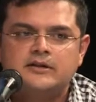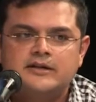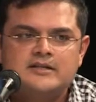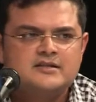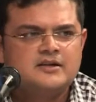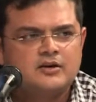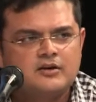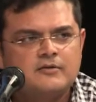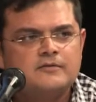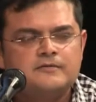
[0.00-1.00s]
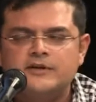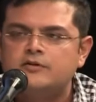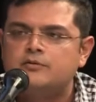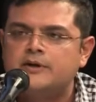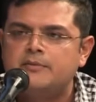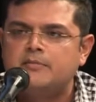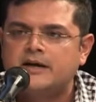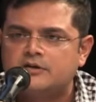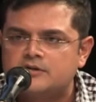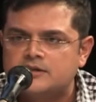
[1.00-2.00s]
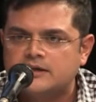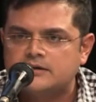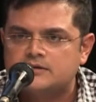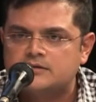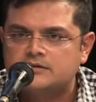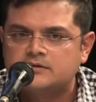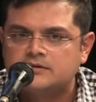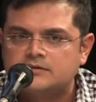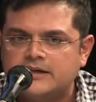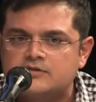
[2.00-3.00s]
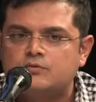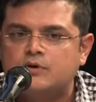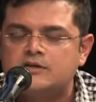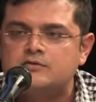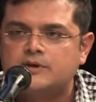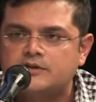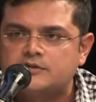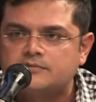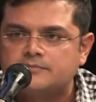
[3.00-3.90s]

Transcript: is in the order of 15 to 20 microseconds. That's one switch.